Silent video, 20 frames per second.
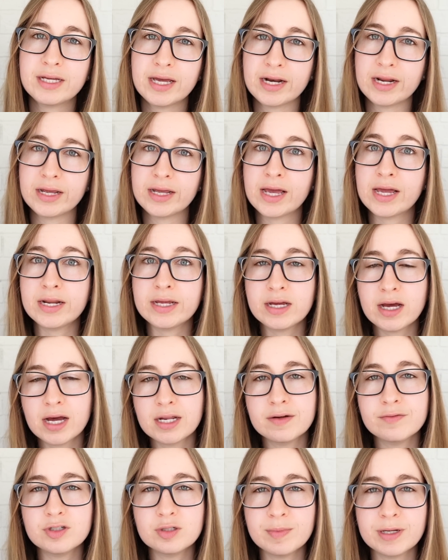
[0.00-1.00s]
getting any
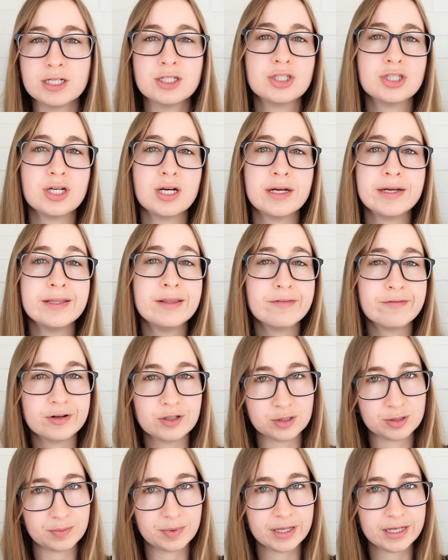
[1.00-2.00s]
kind of dementia in the
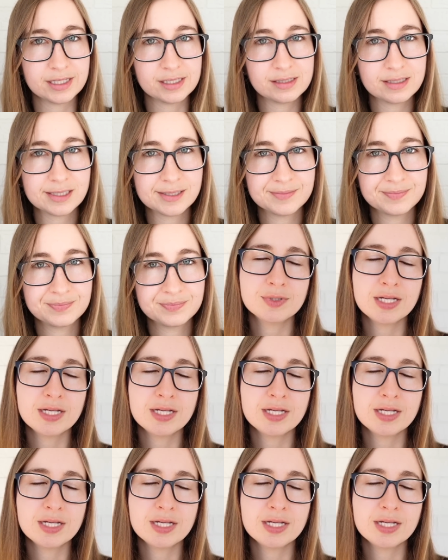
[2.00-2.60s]
first place.